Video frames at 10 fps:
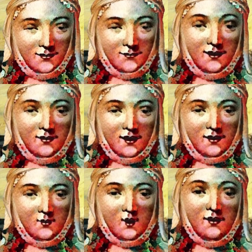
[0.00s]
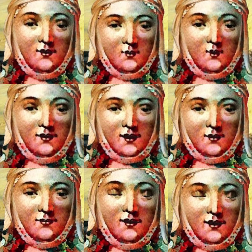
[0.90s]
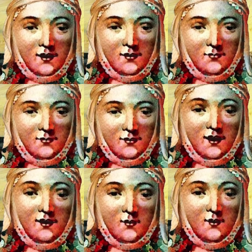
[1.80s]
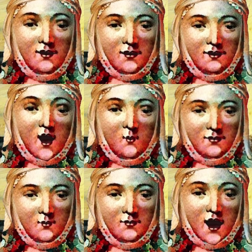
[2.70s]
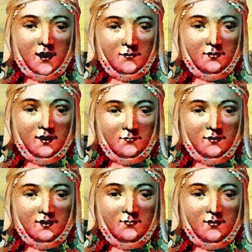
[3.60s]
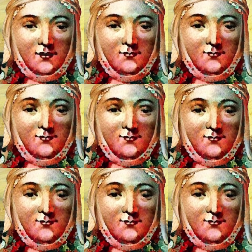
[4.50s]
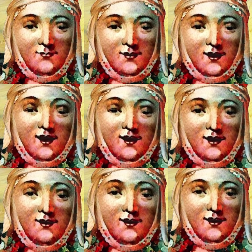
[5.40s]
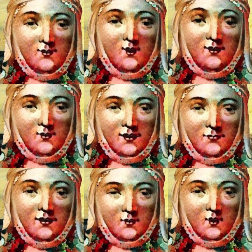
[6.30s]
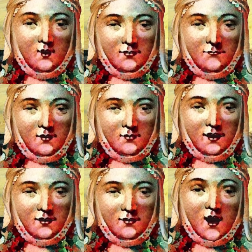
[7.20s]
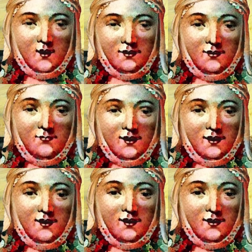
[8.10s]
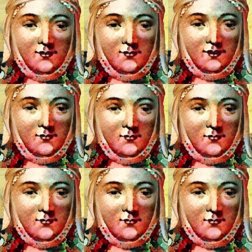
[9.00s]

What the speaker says: I was a teenager at the time, suddenly in charge of all of Aquitaine. Many men tried to hijack me and force me into marriage.